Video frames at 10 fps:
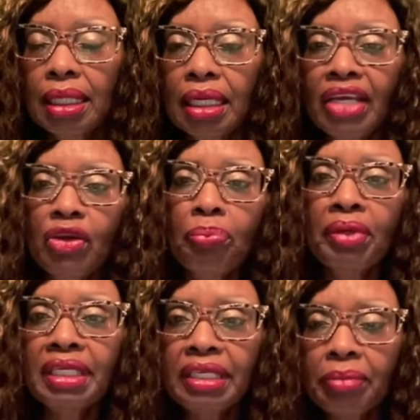and you're
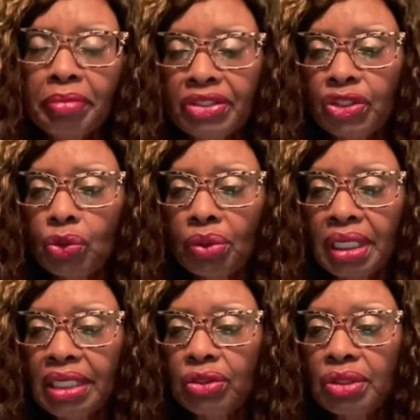pulling them into it,
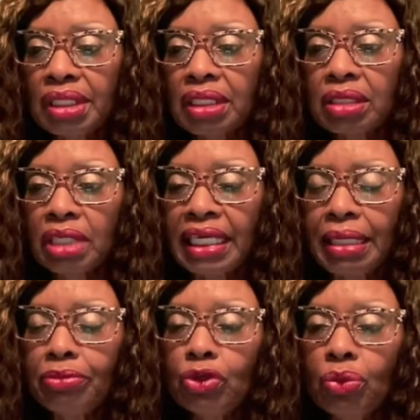and you just
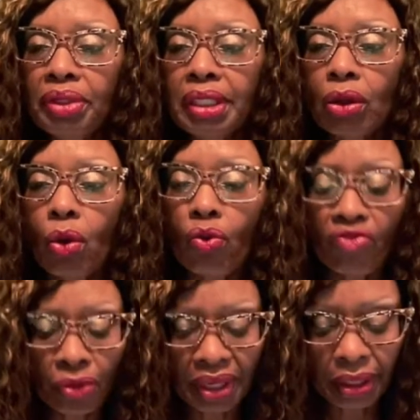keep doing it
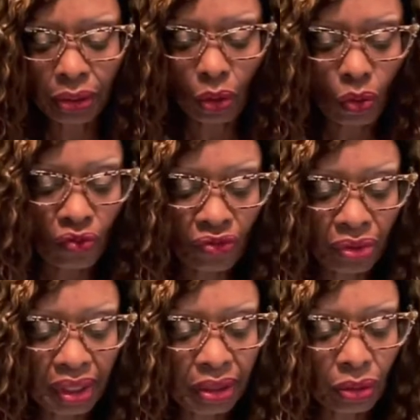over and over
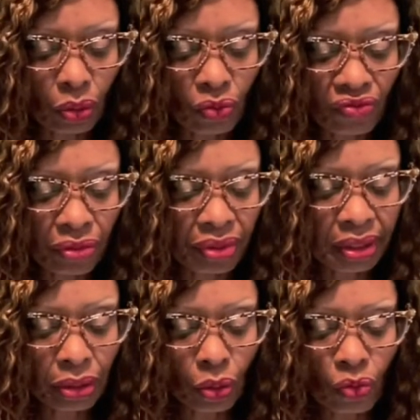and over and
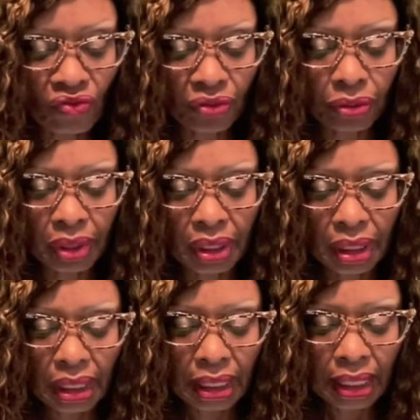over.
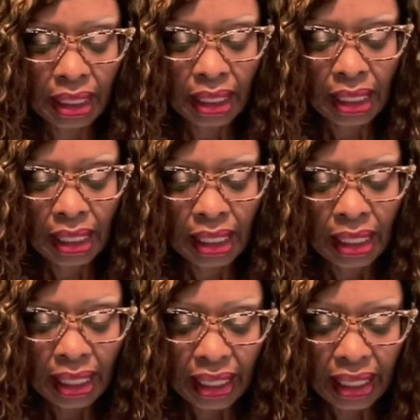
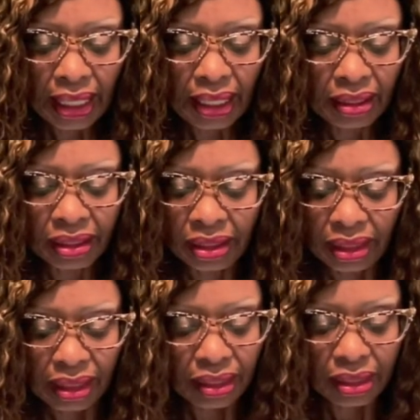And
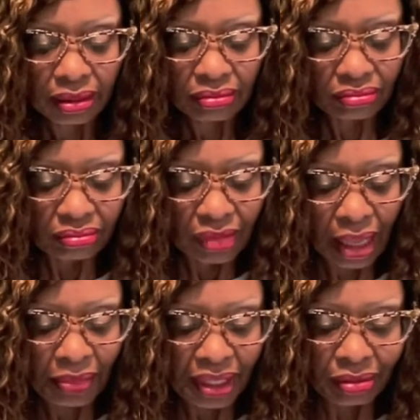I
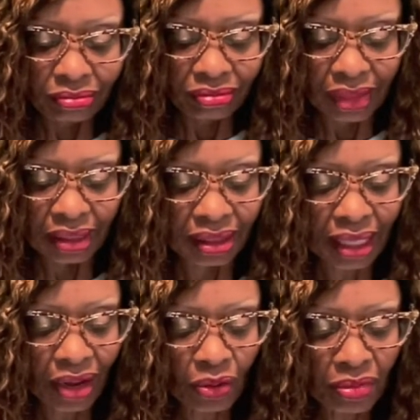mean, it's
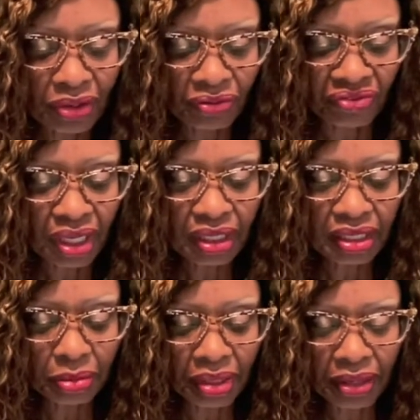not going to make you feel
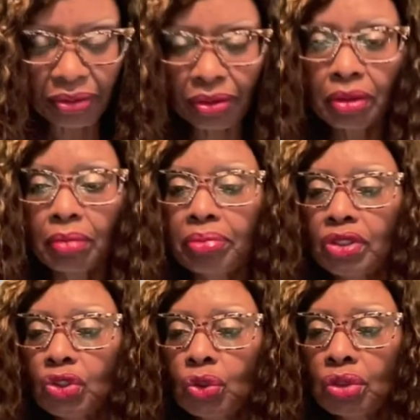any better, but
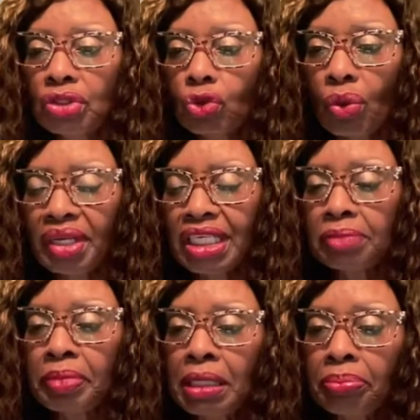you join these
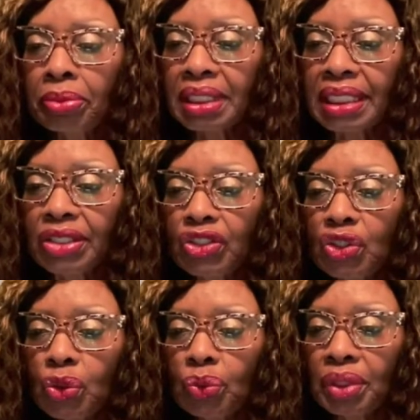people
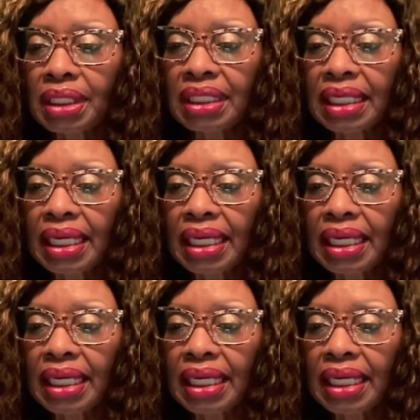into it,